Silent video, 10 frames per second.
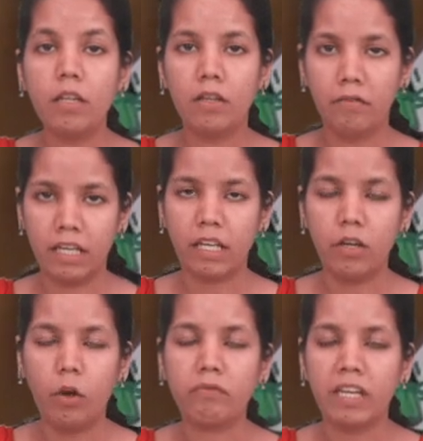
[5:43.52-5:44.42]
the
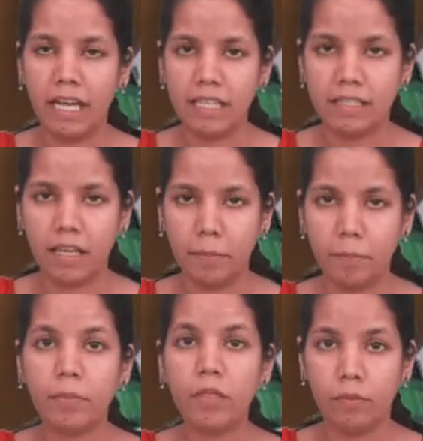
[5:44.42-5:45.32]
working of an enzyme.
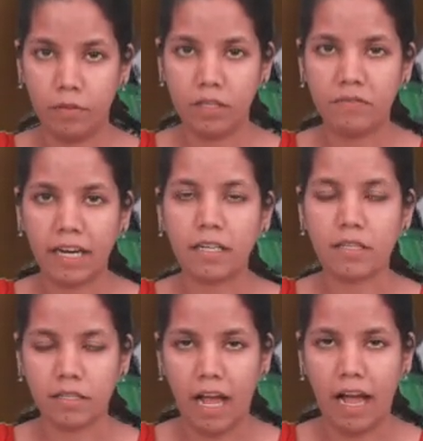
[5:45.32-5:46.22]
These
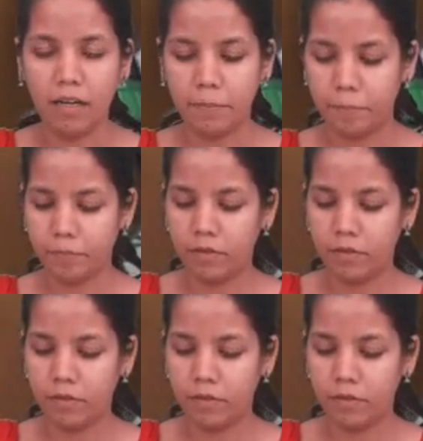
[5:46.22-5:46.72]
factors are